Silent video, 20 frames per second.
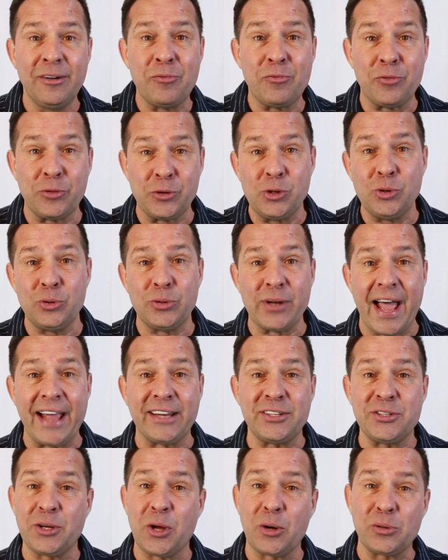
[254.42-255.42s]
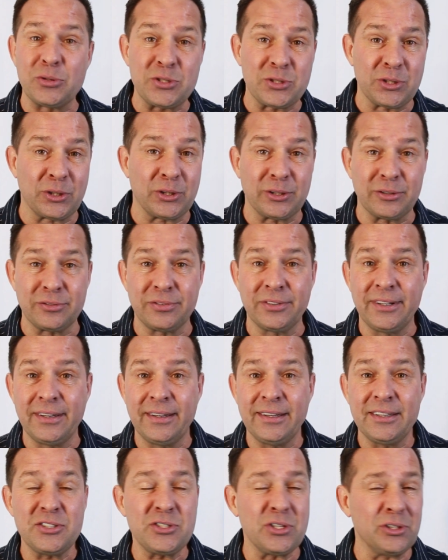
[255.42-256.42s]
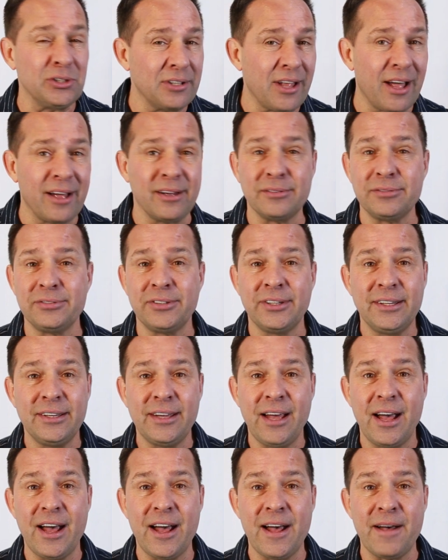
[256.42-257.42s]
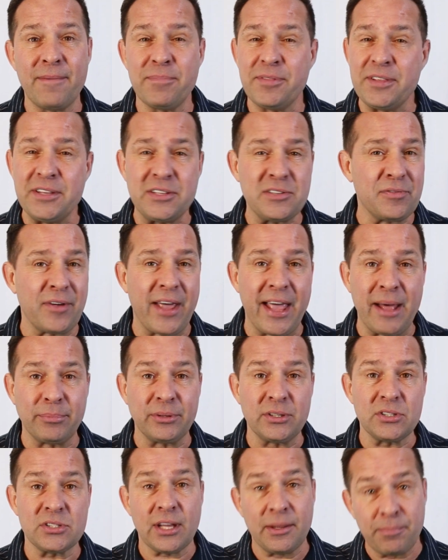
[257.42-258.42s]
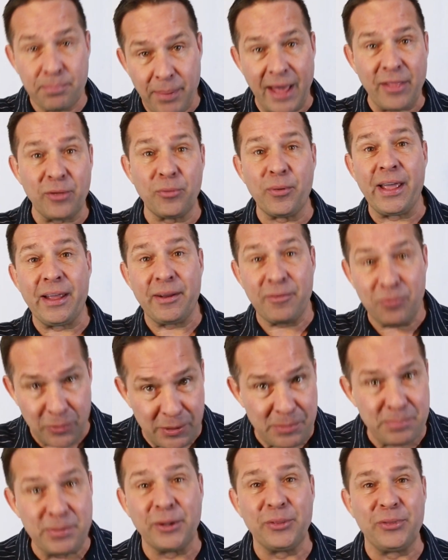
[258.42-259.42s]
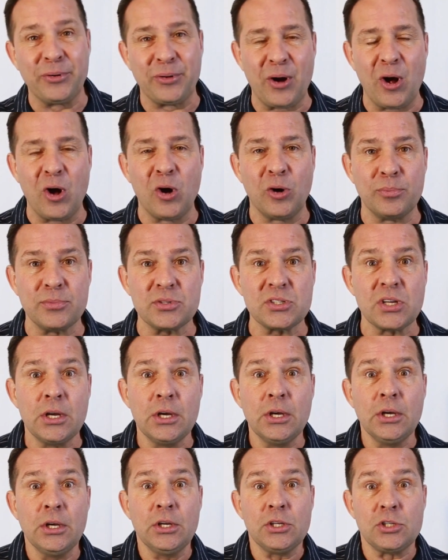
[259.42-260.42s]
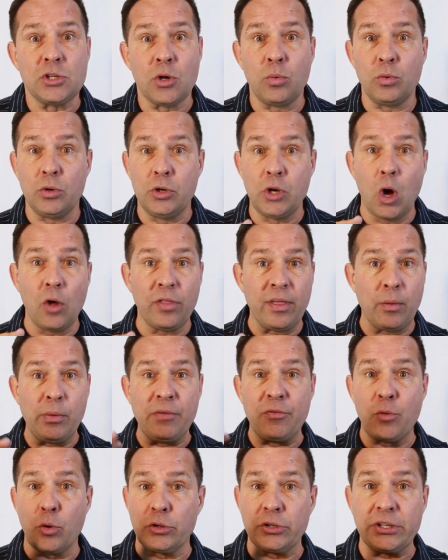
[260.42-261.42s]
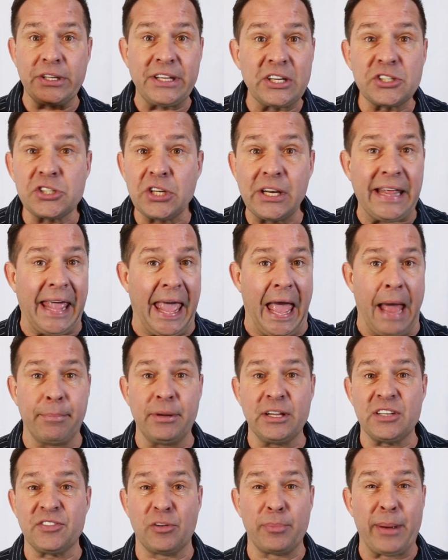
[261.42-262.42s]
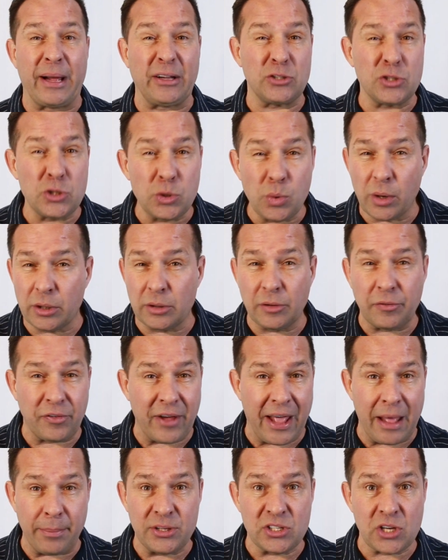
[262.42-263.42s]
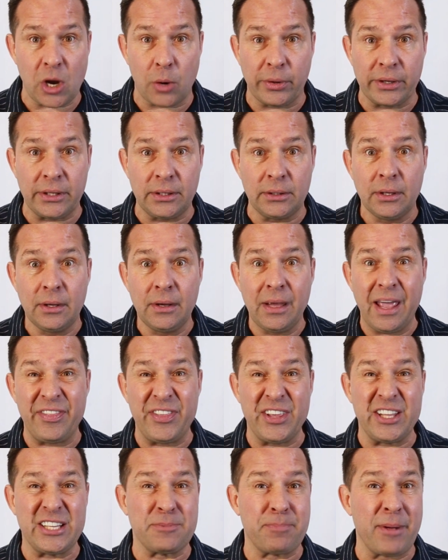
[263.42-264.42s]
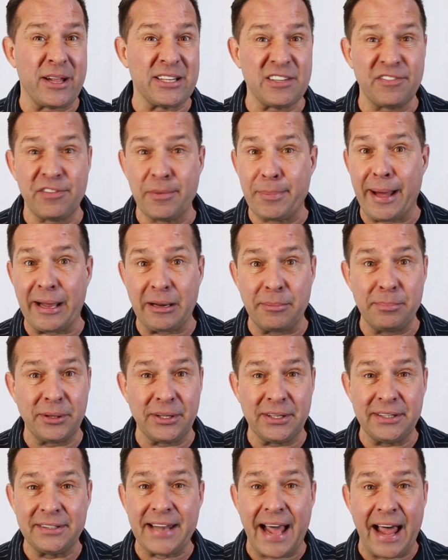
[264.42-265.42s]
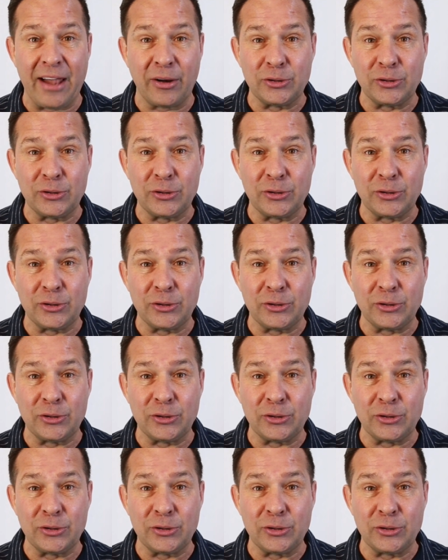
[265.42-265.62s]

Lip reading: for you and I to go serve, to love these families, and by the way, rebuild their homes. So know that we've ordered kitchen cabinets for about 200 families already at the expense of about $1 million.